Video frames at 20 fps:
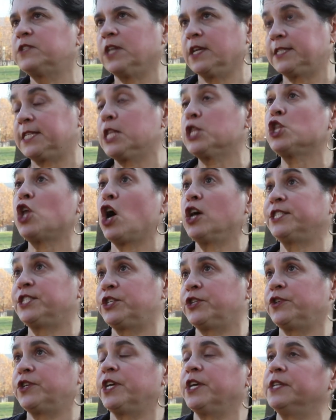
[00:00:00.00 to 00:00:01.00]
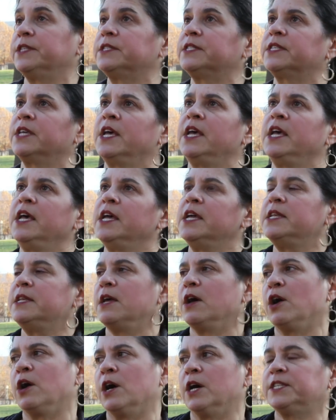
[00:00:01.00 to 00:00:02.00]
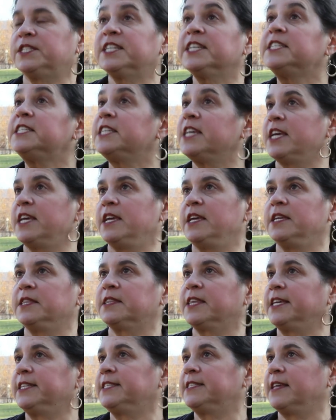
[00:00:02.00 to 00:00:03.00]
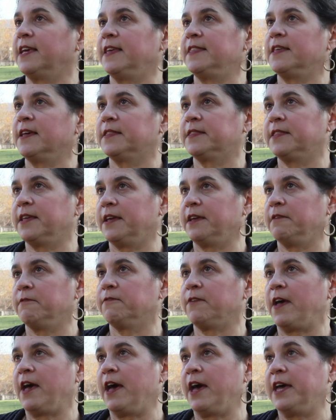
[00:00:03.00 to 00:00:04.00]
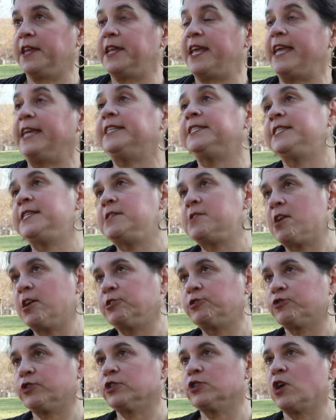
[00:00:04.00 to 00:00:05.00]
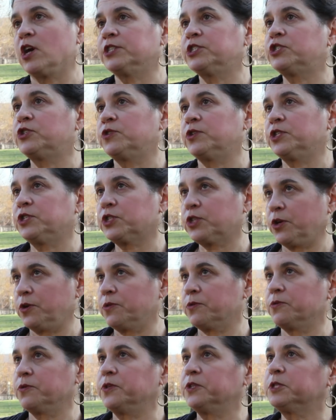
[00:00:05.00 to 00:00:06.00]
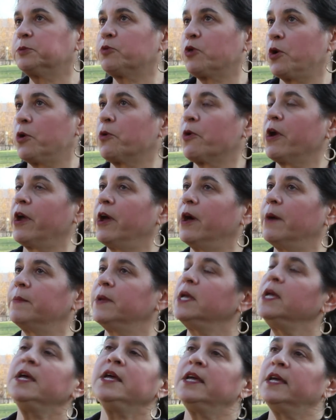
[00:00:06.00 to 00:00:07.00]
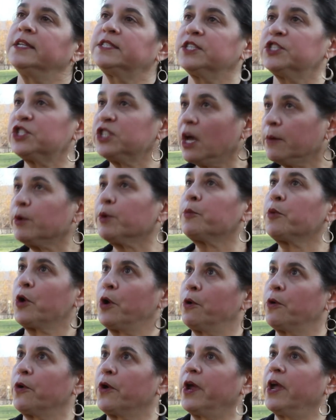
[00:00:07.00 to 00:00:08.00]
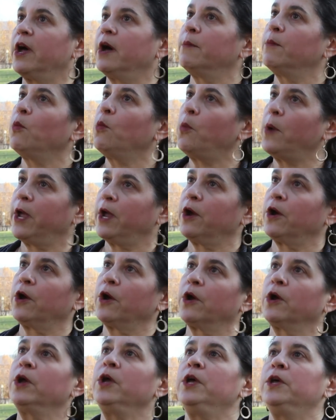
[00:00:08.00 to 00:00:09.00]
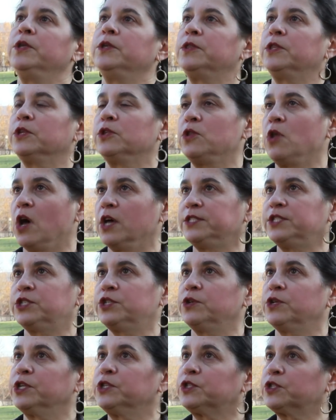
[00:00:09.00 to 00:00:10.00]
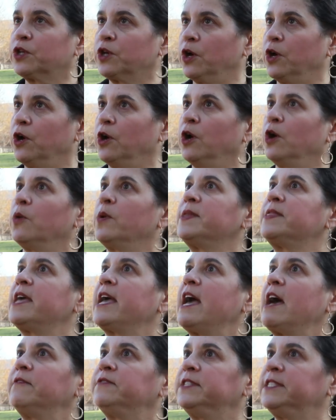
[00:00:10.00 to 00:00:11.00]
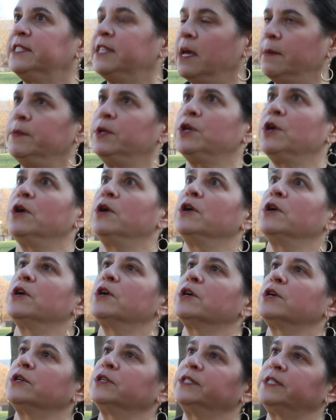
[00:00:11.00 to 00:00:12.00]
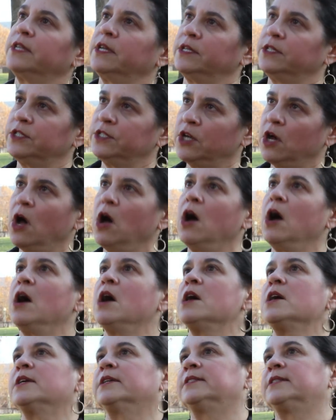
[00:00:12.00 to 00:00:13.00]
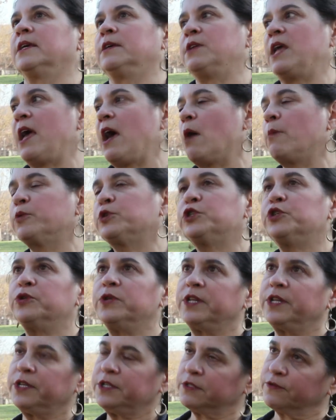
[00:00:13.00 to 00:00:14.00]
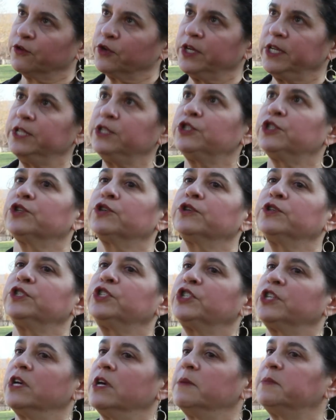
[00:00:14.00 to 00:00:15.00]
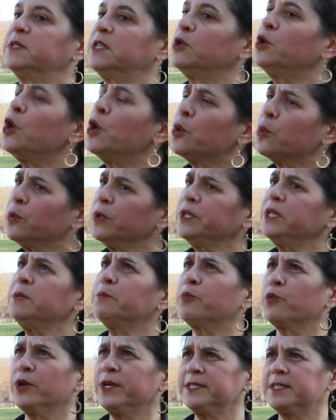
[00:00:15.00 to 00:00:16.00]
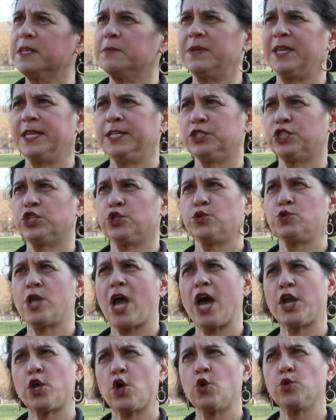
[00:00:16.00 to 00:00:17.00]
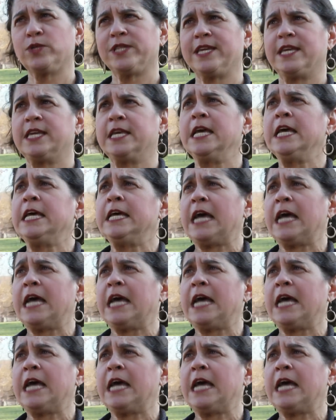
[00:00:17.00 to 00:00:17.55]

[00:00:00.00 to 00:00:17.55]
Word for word: of dozen law students. Uh, to date, they say that they've had eighteen hundred law students go through this program. It's a summer program where the law students go and they have seminars and talks and opportunities for internships, and really brings them into not only